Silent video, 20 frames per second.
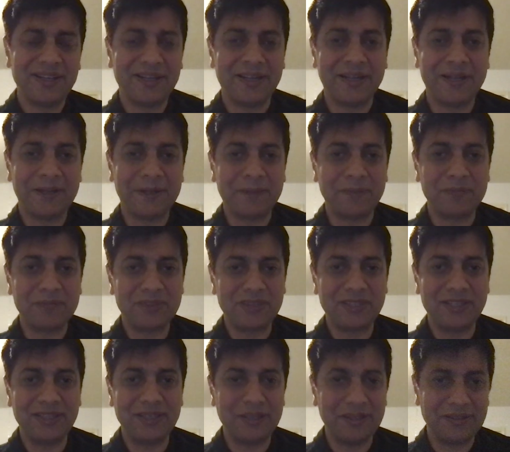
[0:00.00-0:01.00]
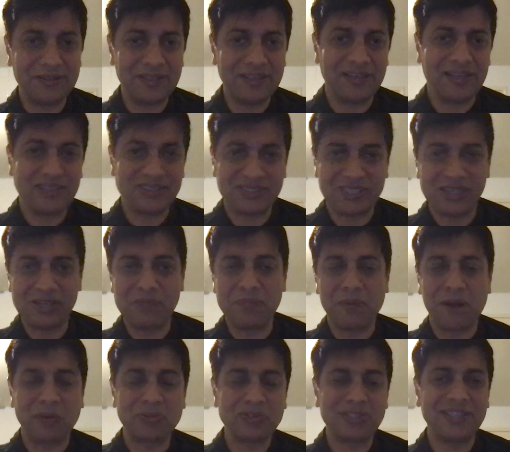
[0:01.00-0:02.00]
the nestled
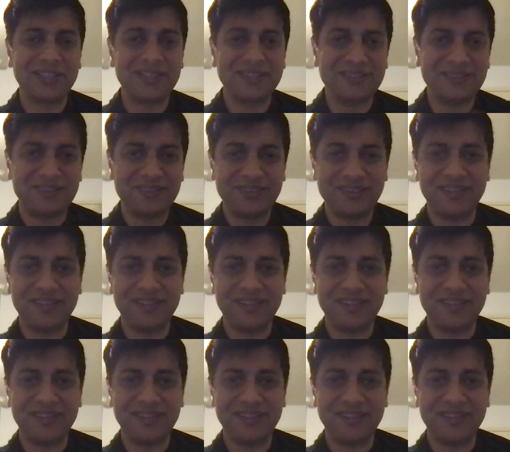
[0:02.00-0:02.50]
mountain